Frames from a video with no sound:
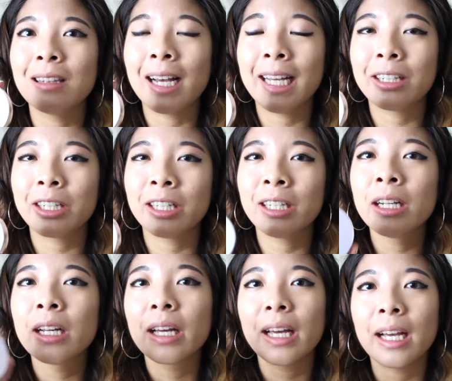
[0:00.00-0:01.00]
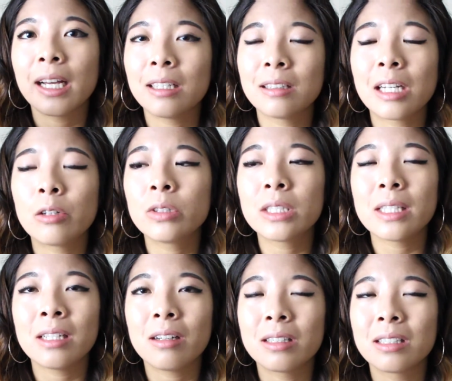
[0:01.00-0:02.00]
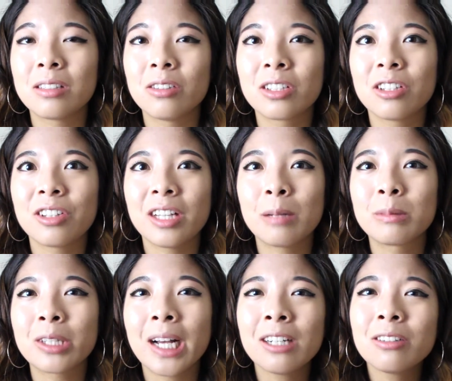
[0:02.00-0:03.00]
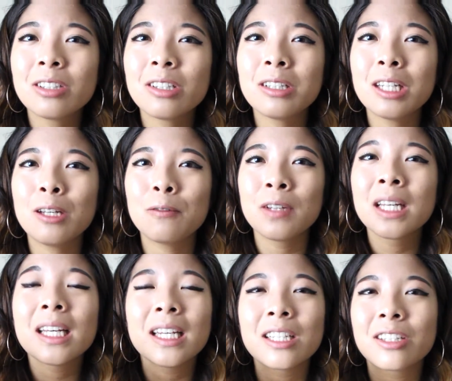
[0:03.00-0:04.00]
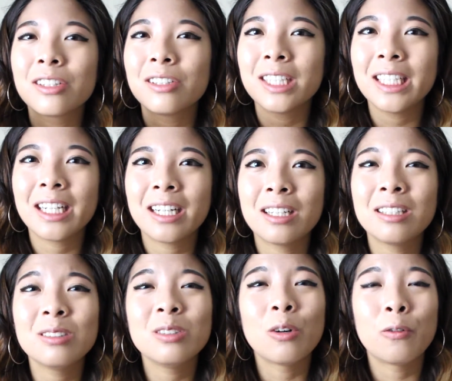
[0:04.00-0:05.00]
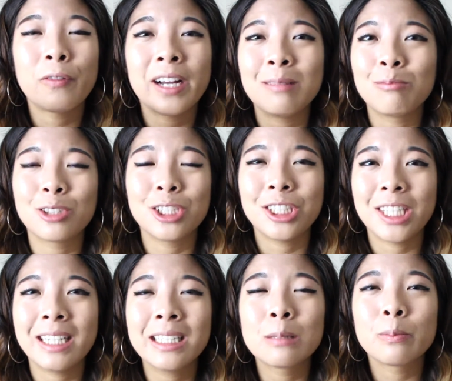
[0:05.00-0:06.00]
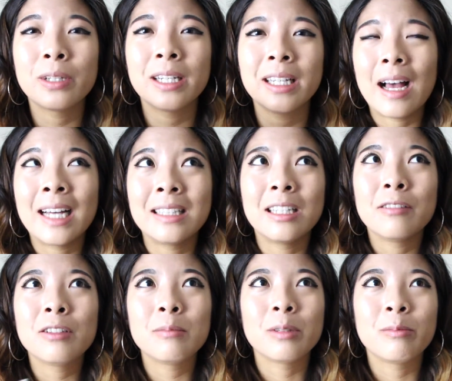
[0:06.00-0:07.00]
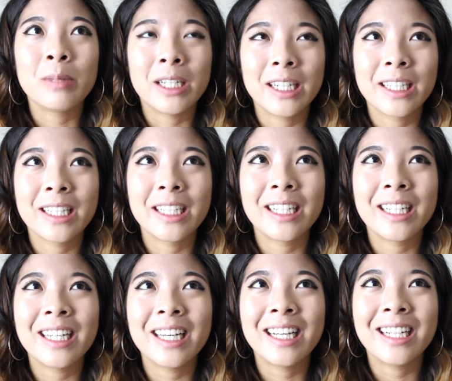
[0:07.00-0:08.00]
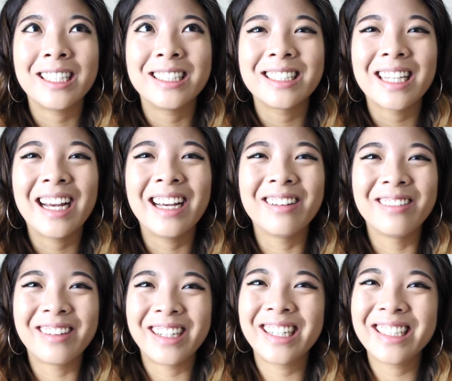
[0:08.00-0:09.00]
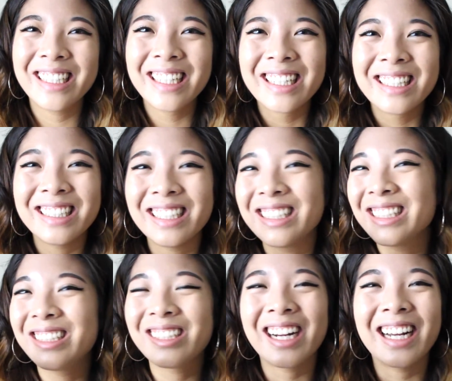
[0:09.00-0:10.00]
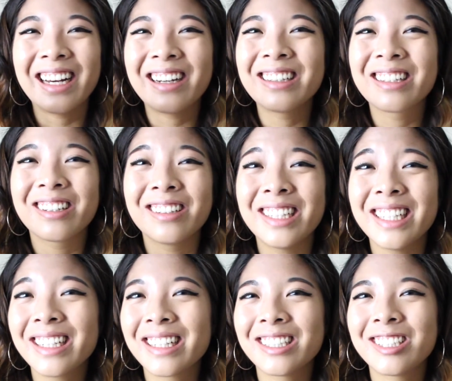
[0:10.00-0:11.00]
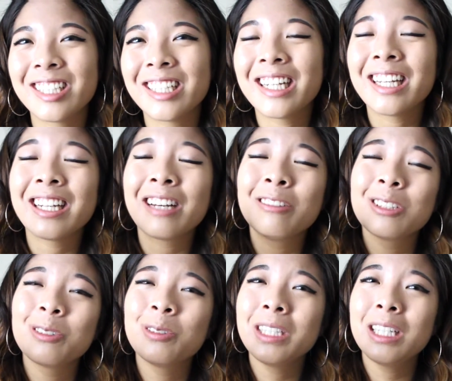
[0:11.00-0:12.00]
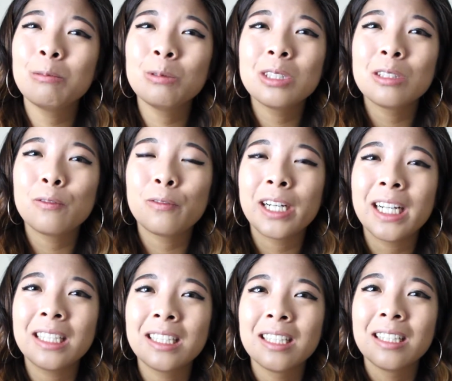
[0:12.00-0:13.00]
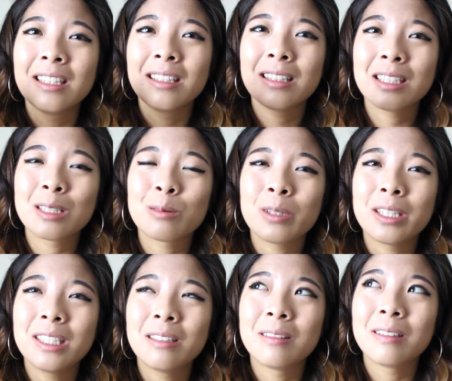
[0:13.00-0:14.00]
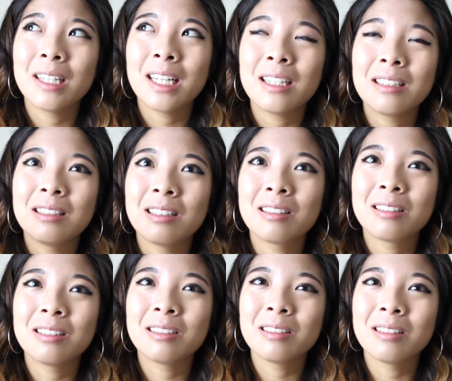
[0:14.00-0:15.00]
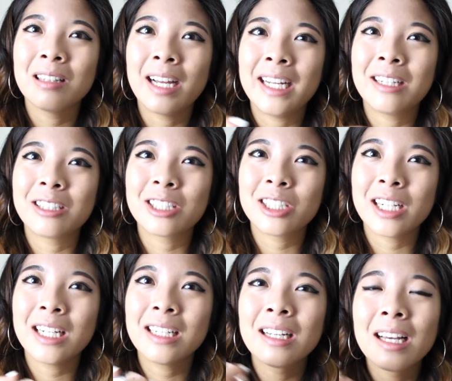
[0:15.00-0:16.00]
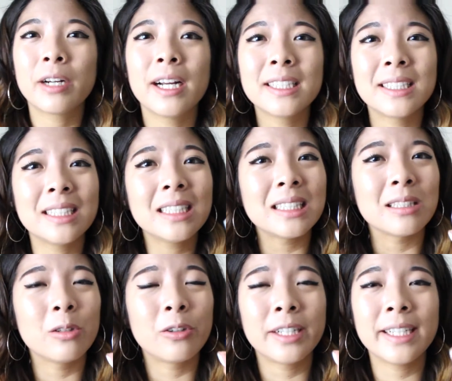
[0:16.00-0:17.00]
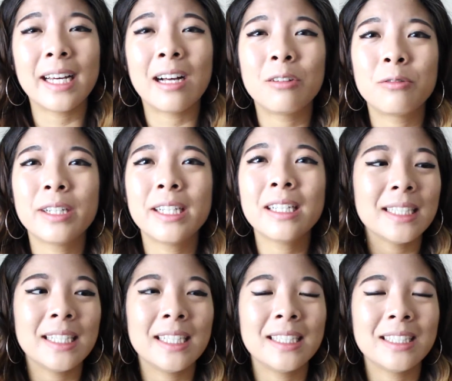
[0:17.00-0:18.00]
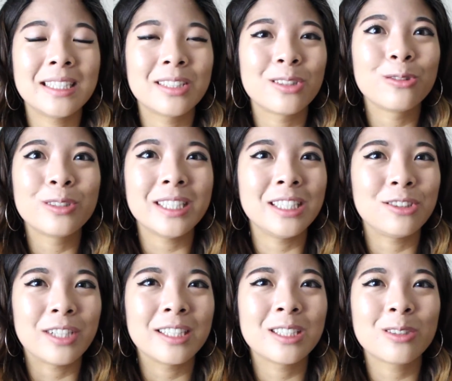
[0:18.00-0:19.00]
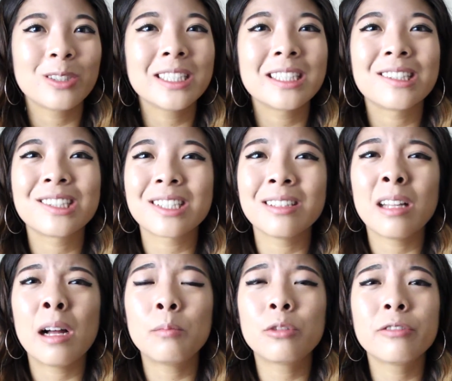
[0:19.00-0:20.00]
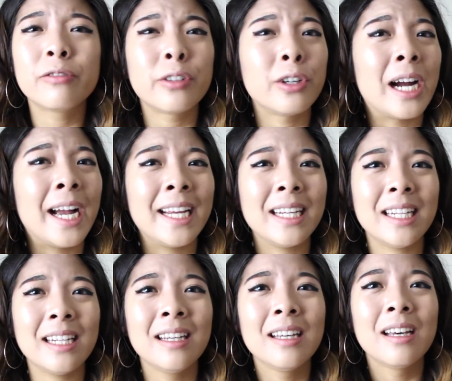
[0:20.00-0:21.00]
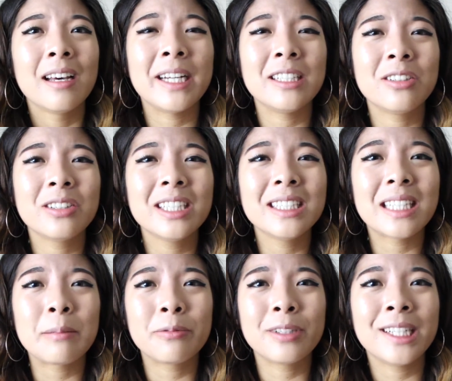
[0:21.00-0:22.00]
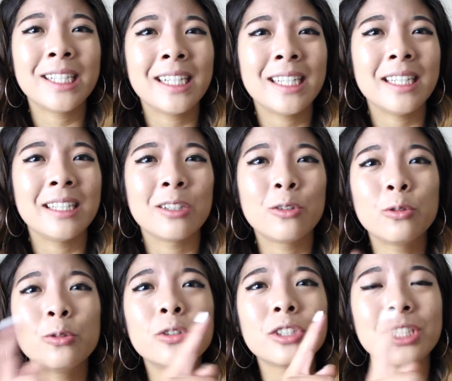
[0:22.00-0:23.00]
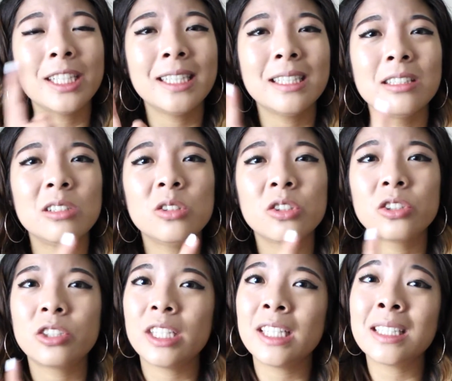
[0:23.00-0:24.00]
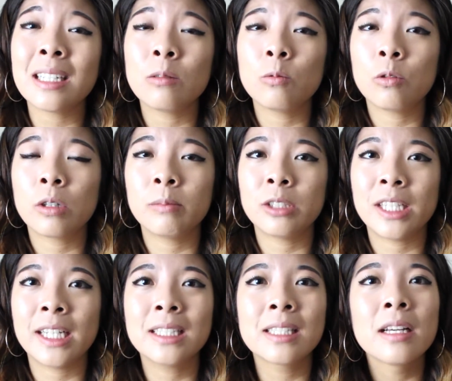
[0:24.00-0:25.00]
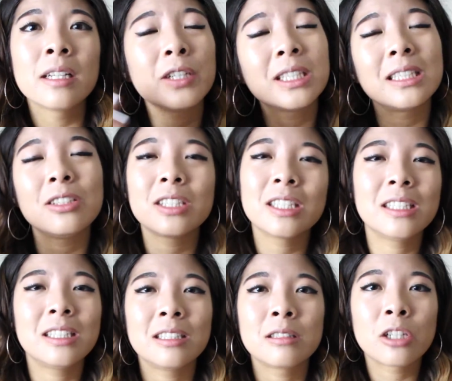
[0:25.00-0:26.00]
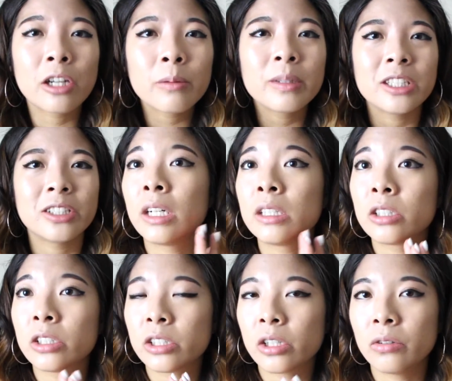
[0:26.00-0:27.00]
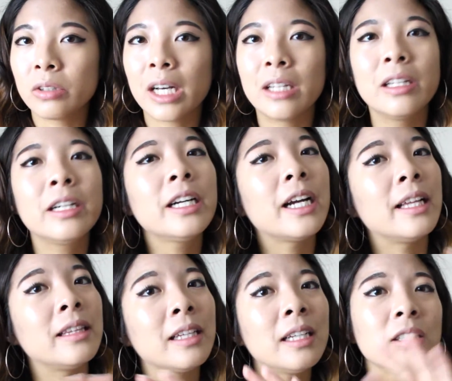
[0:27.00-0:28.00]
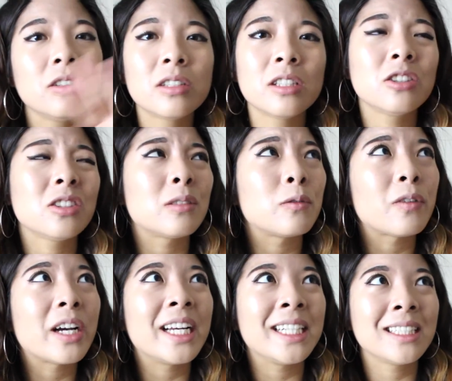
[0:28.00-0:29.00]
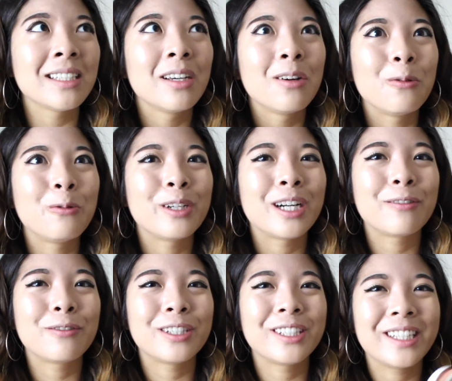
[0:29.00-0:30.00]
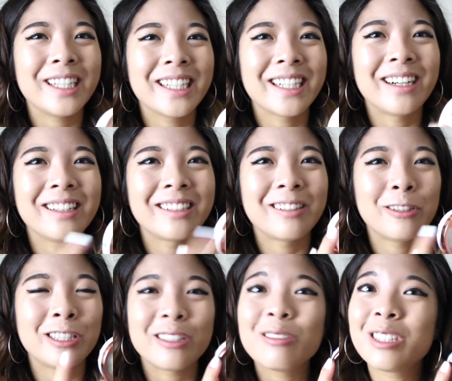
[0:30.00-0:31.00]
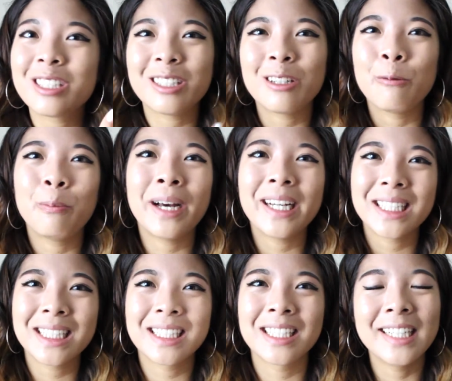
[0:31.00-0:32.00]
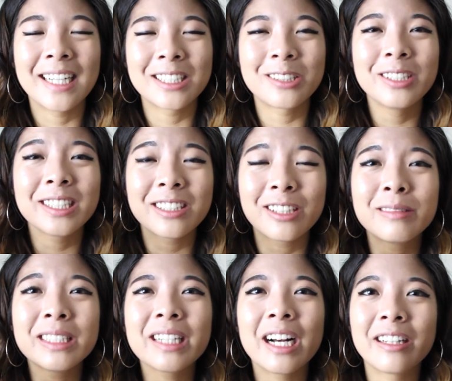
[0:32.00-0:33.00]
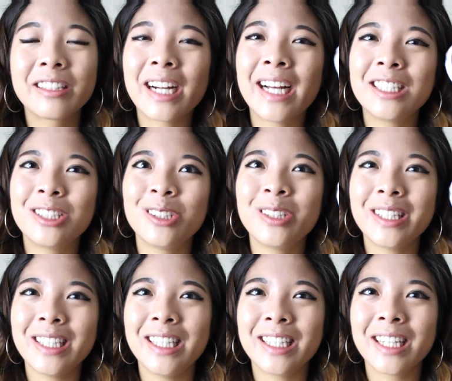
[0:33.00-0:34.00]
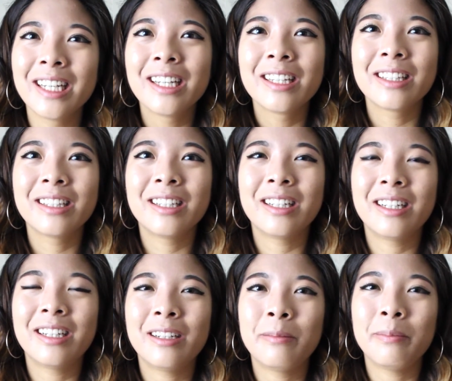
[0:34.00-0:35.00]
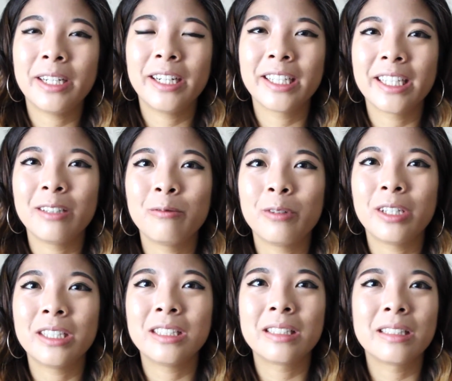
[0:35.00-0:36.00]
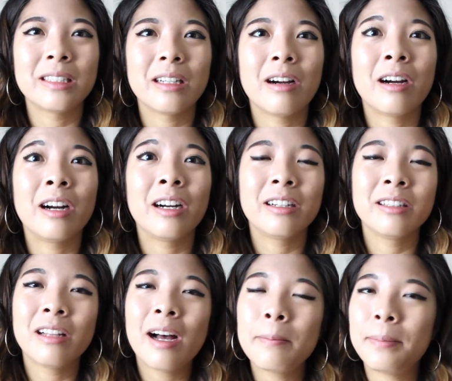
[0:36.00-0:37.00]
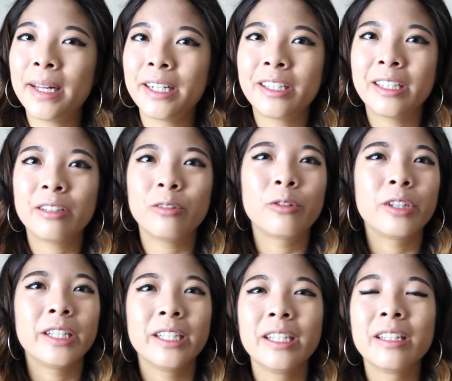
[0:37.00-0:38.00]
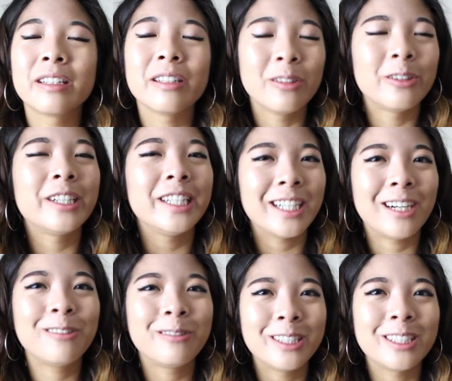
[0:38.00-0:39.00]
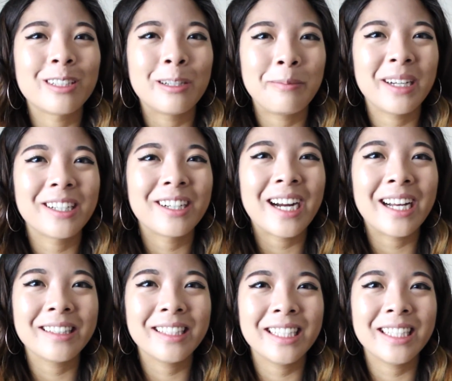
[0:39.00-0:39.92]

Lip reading: lighter, and that was it on Sokoglam. So I don't know if in Korea you'll find more shades, but I live in America and I wanted to try out a Korean cushion, and I was only able to find this one and another lighter shade. Whereas this L'Oreal one, it's sold in drugstores. There's a lot more variety. I know they separate it in cool shades, neutral shades, and warm shades. First, you could determine your undertone color, and then you can just find whatever like color suits you best. Yeah, so in terms of color, I do think the American ones are a lot better, or the L'Oreal ones are better at